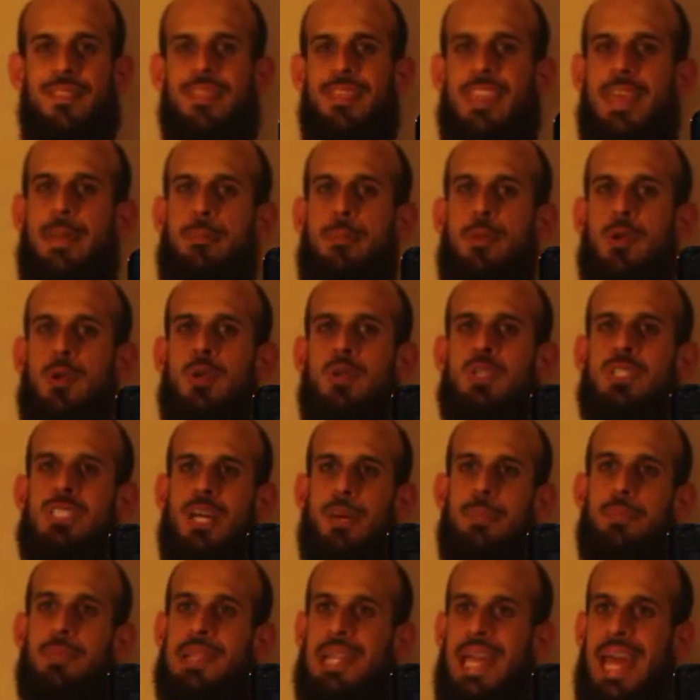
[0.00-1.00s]
They produce
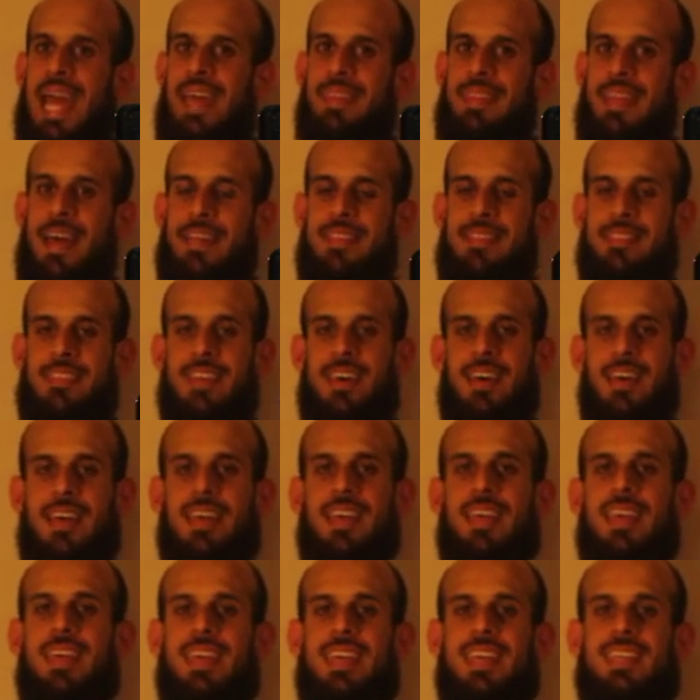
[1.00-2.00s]
a plant that
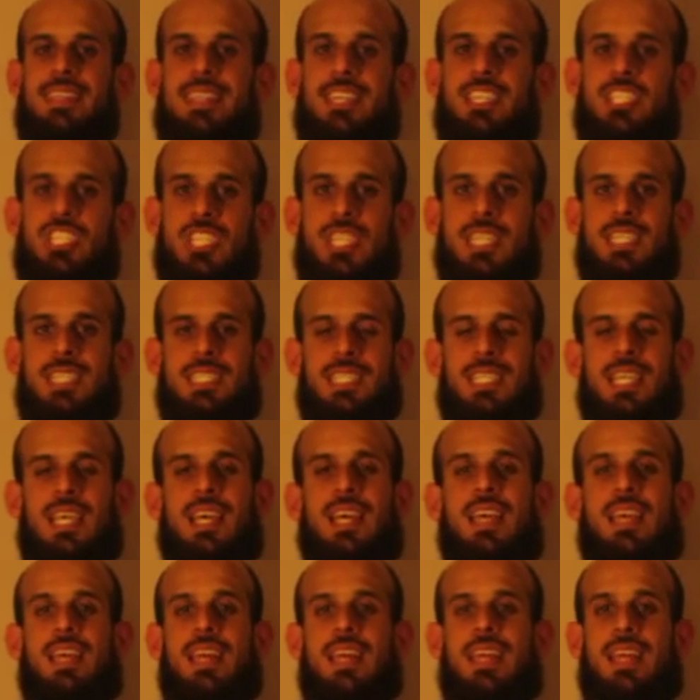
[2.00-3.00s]
the indigenous
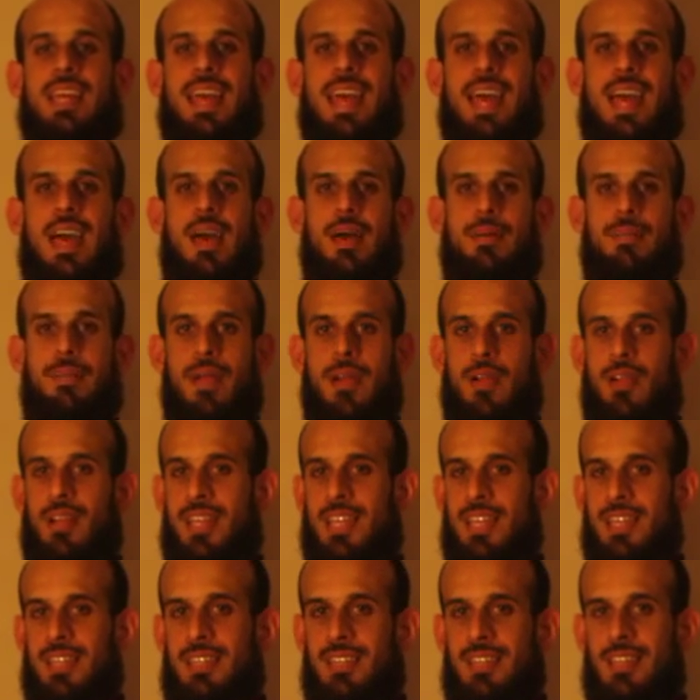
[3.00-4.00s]

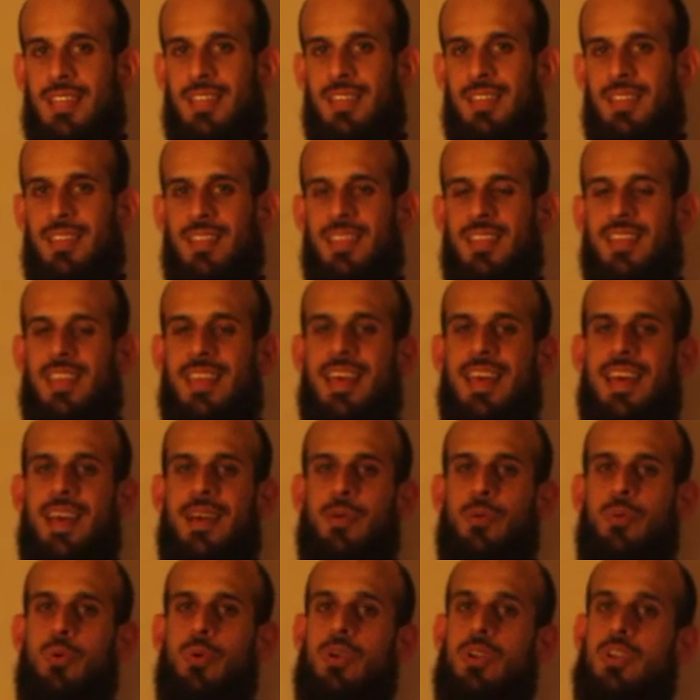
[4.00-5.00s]
American
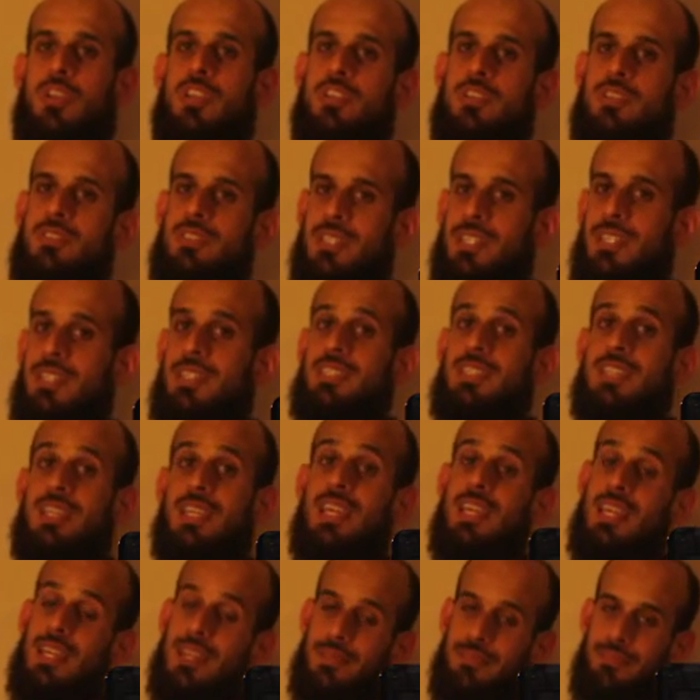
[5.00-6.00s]
were using to
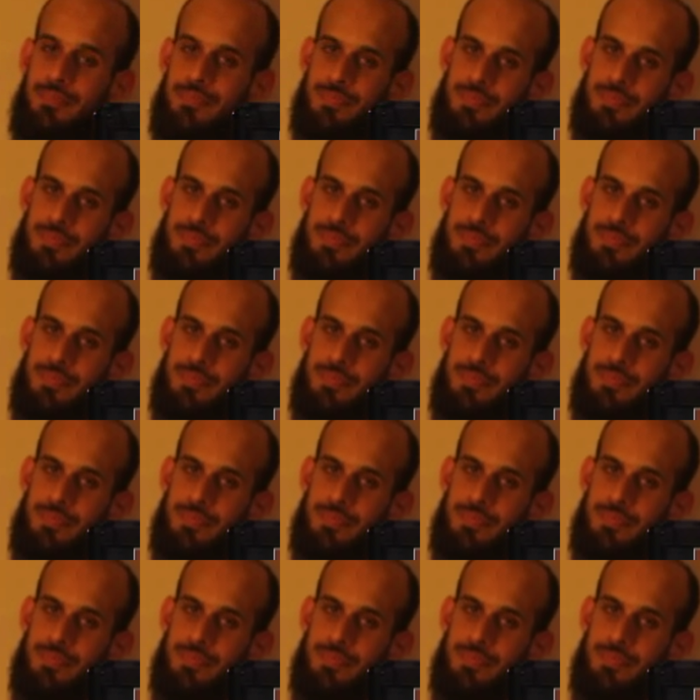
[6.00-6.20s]
eat.